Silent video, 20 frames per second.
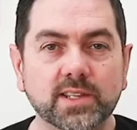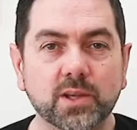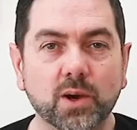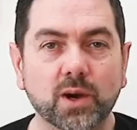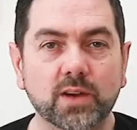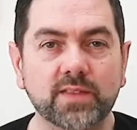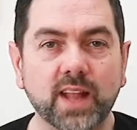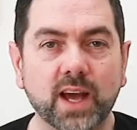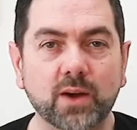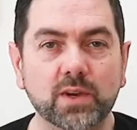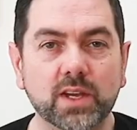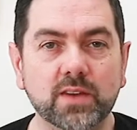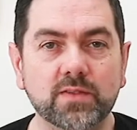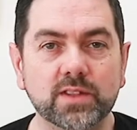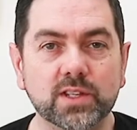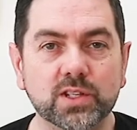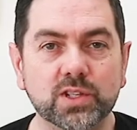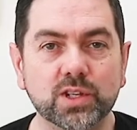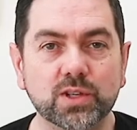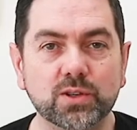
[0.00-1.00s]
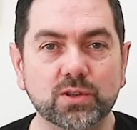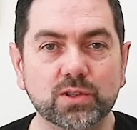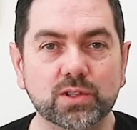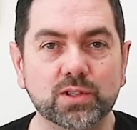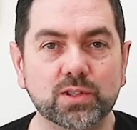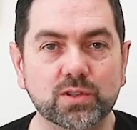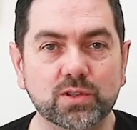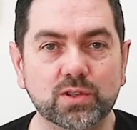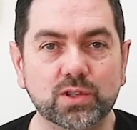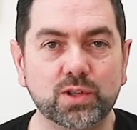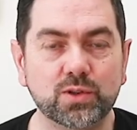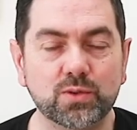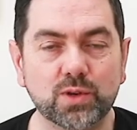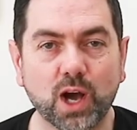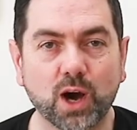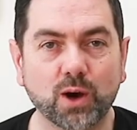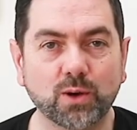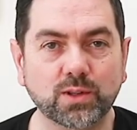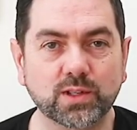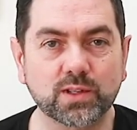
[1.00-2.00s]
So I've now given the shoes 2
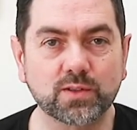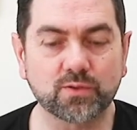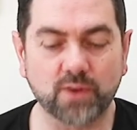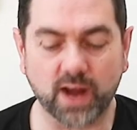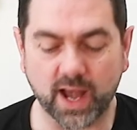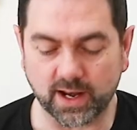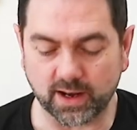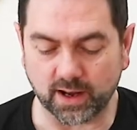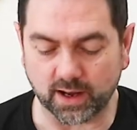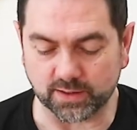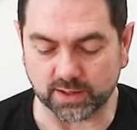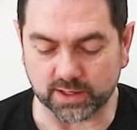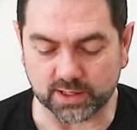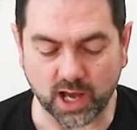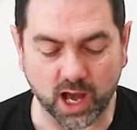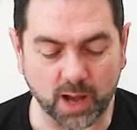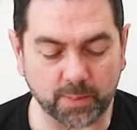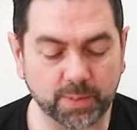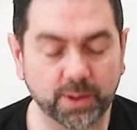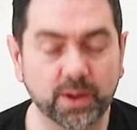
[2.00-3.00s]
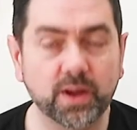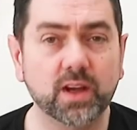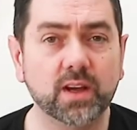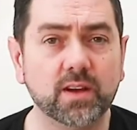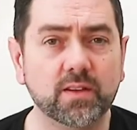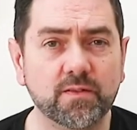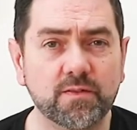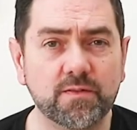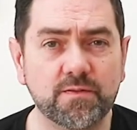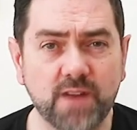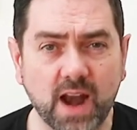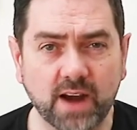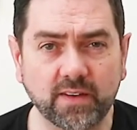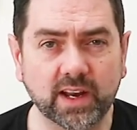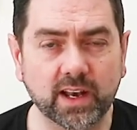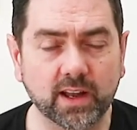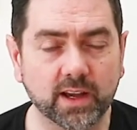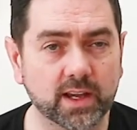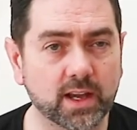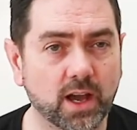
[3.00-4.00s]
coats of red on the top, very
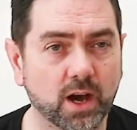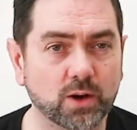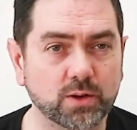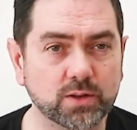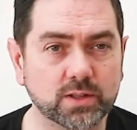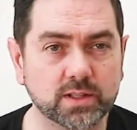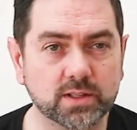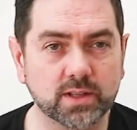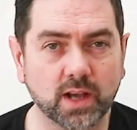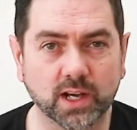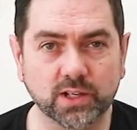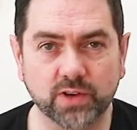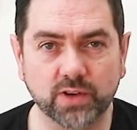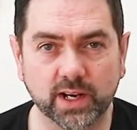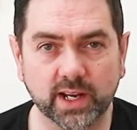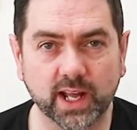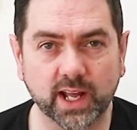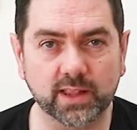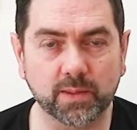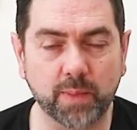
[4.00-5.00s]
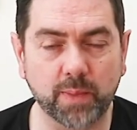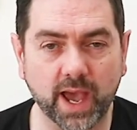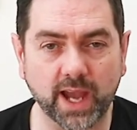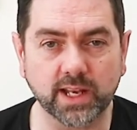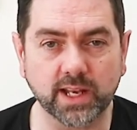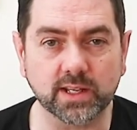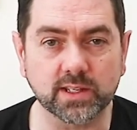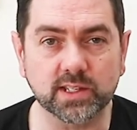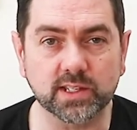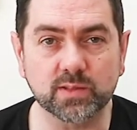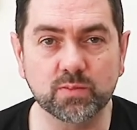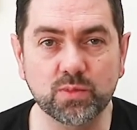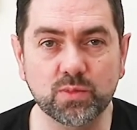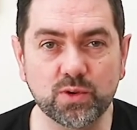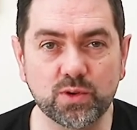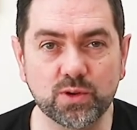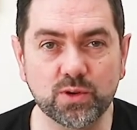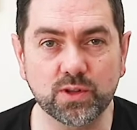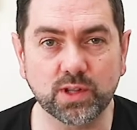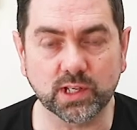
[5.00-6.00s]
light coats. I try to get the paint as
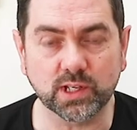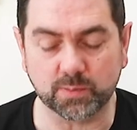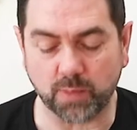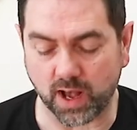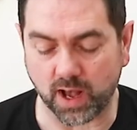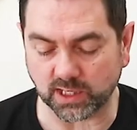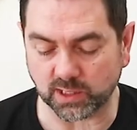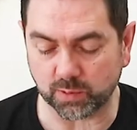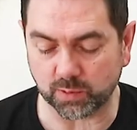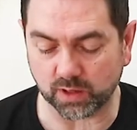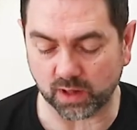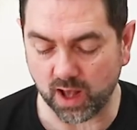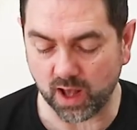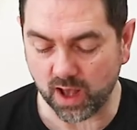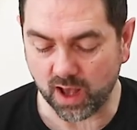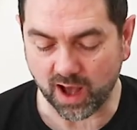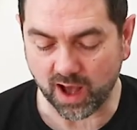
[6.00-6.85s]
smooth as possible.